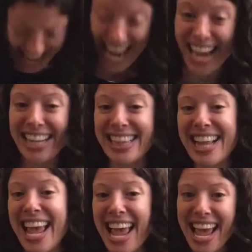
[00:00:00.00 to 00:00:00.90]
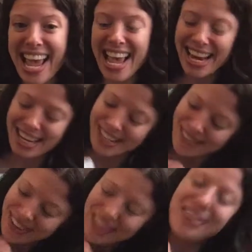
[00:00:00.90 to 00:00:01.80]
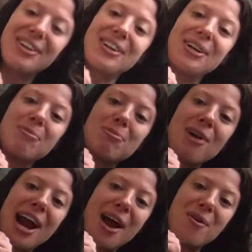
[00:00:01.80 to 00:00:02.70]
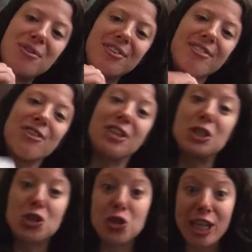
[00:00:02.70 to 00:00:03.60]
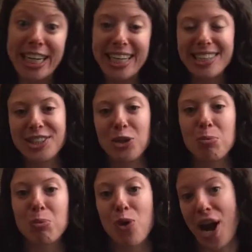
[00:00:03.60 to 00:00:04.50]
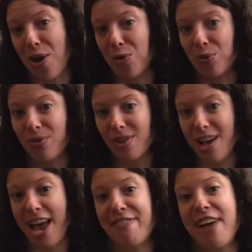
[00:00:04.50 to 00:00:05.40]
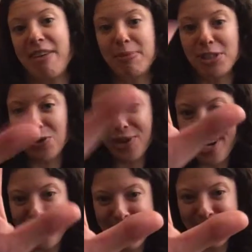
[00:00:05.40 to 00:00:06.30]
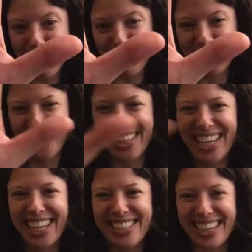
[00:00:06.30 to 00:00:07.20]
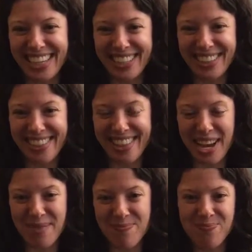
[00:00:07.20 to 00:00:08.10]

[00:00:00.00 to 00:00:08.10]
And then we're going to learn brown for the tree. So brown. High five, Miss Laurie. Tuck in your thumb.